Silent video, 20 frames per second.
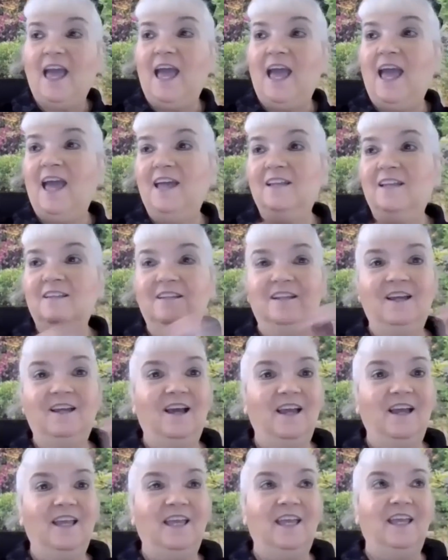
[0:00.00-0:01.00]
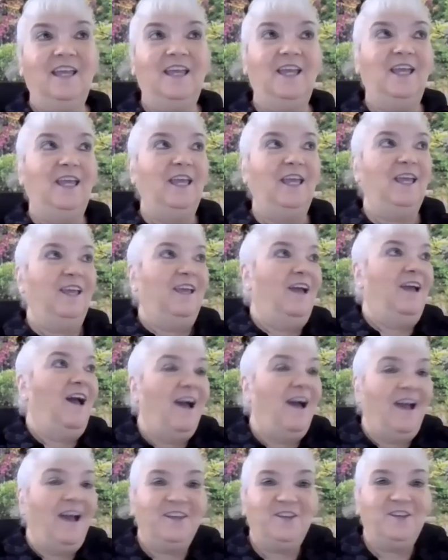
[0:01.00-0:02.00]
And
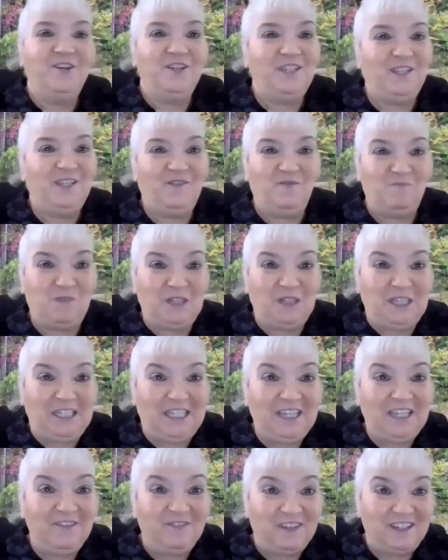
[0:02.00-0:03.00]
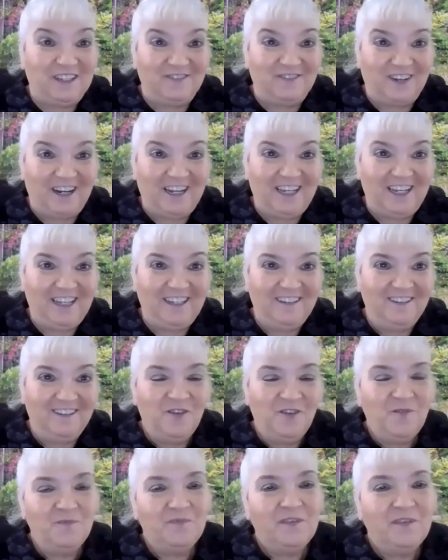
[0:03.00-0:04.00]
I couldn't even believe it, right?
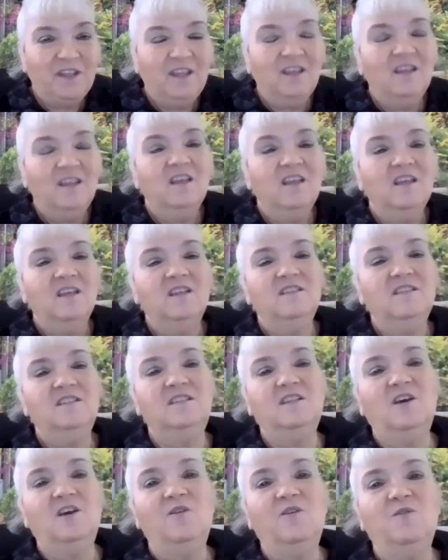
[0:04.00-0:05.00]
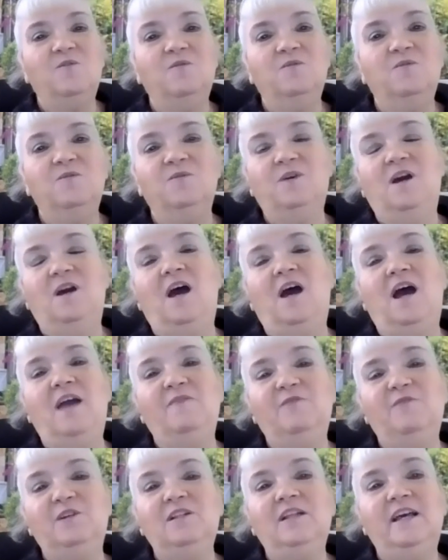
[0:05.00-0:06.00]
So I
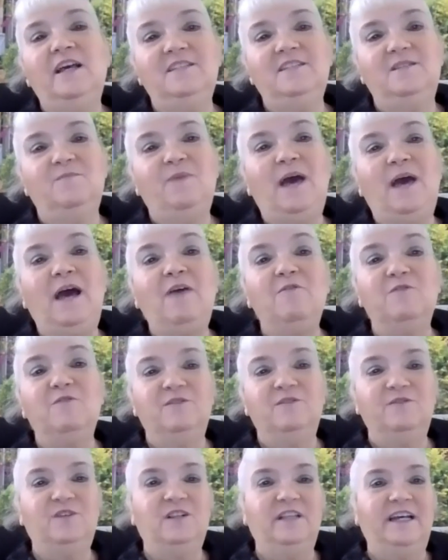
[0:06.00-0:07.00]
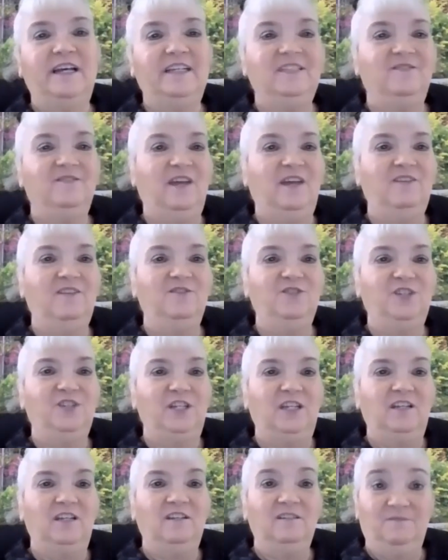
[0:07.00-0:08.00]
realized the power of collective
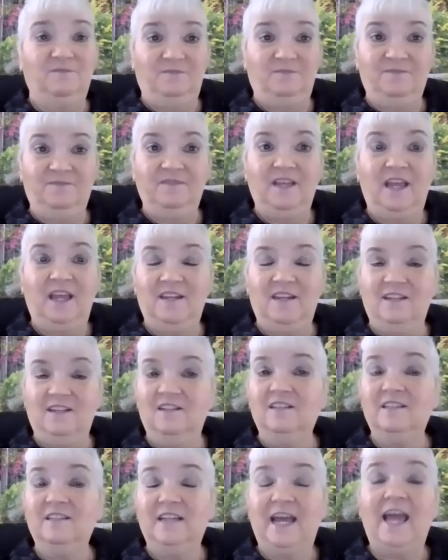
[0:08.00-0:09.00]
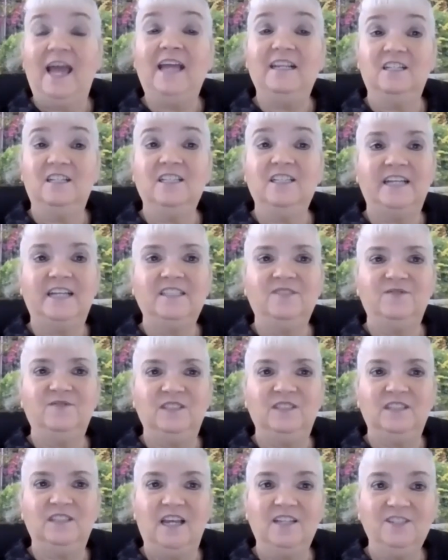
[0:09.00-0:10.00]
energy and, sure. and collective
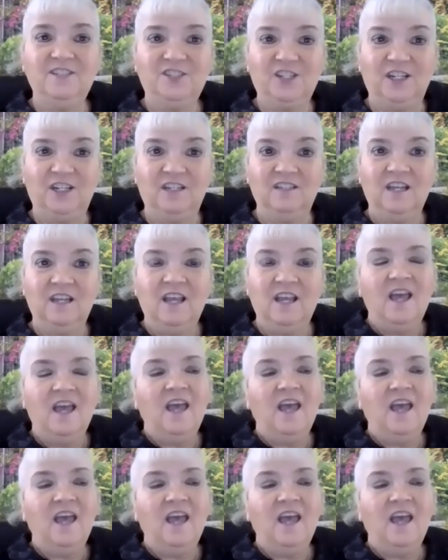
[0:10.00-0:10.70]
intention.